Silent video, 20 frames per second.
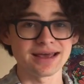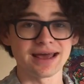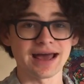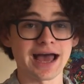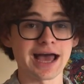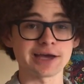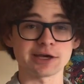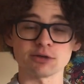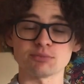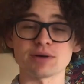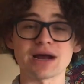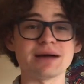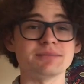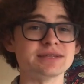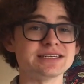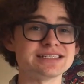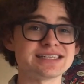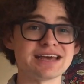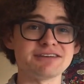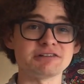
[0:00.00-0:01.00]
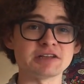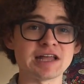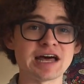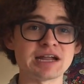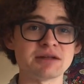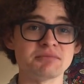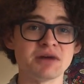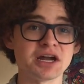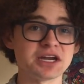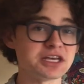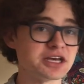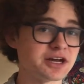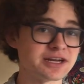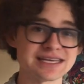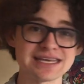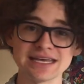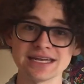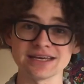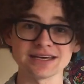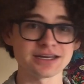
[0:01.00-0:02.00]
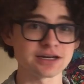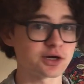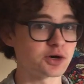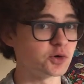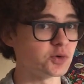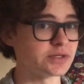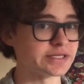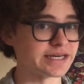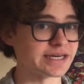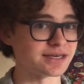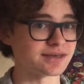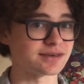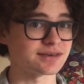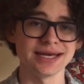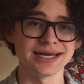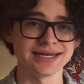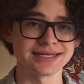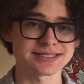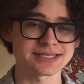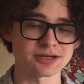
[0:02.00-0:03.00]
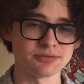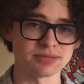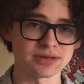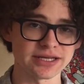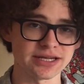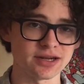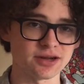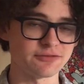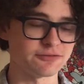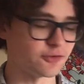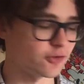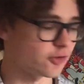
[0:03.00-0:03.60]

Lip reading: I could probably save a lot of money on heating and cooling. In its completed